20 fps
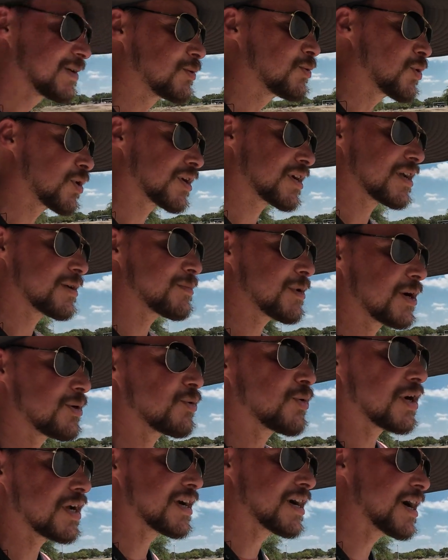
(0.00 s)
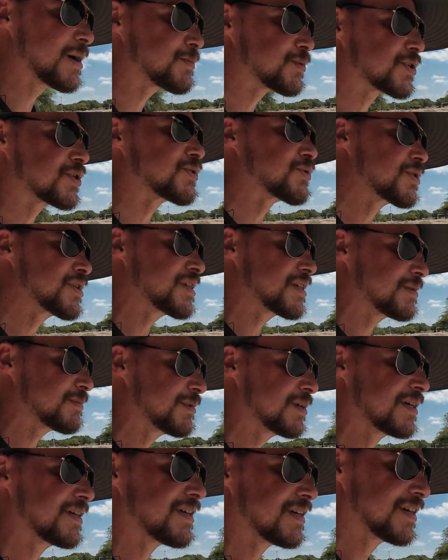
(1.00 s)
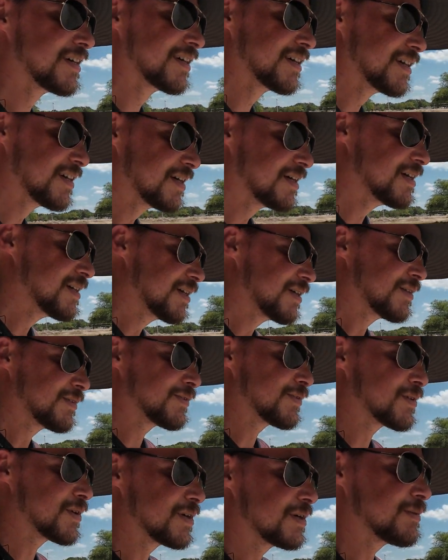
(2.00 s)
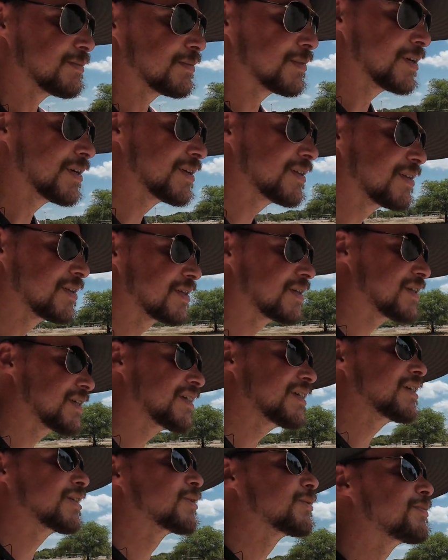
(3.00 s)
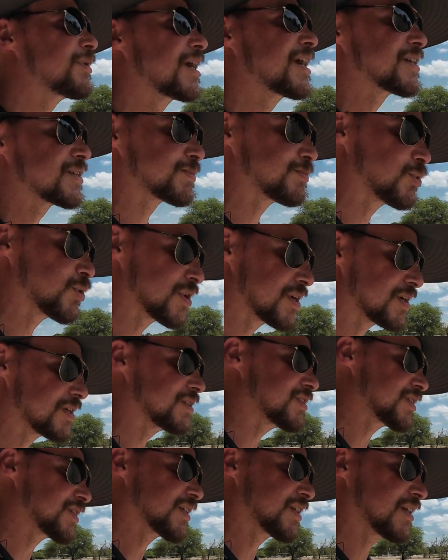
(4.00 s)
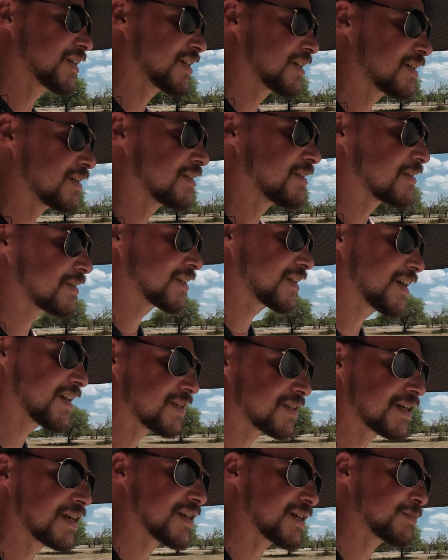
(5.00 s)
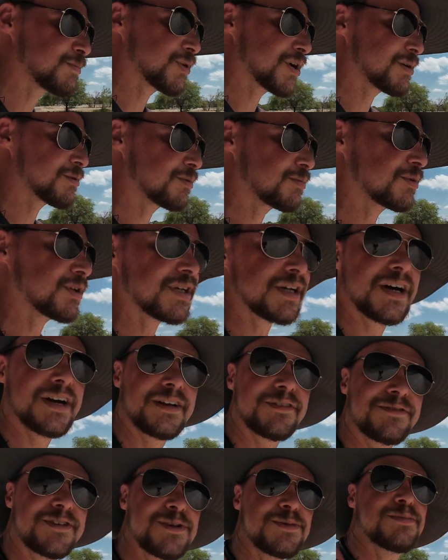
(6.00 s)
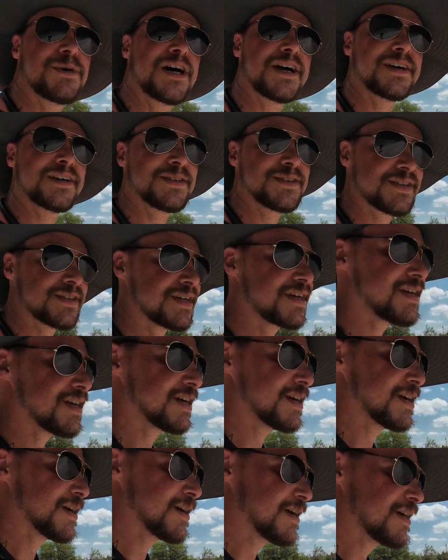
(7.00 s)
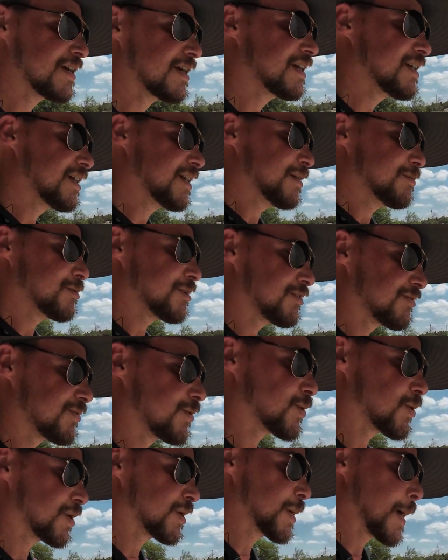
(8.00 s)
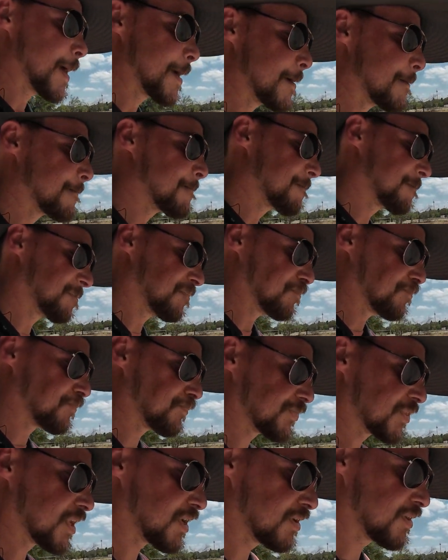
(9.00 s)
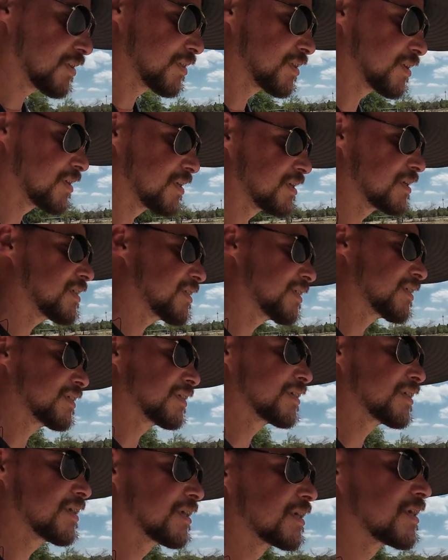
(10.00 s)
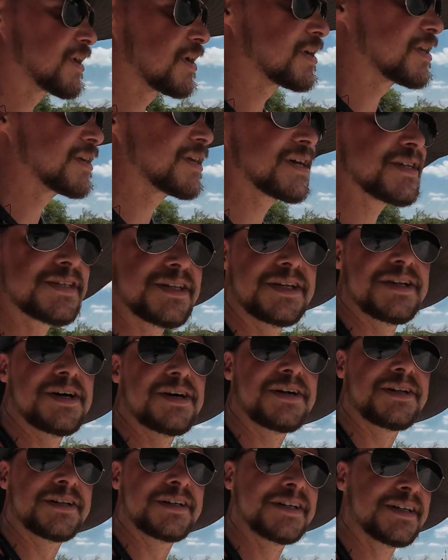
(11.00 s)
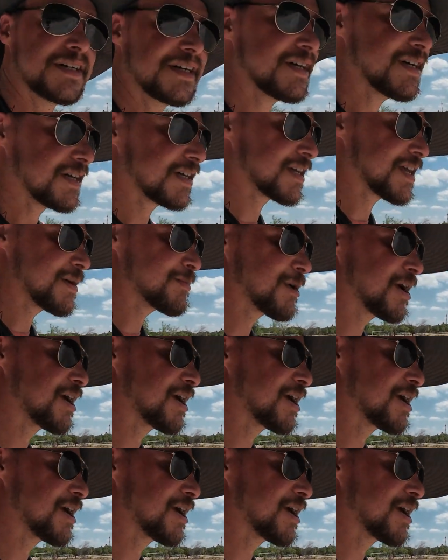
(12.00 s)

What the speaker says: working my way upstream from the Eagle Pass Bridge, and gosh, I had probably gone a few miles before the Guardia Nacional came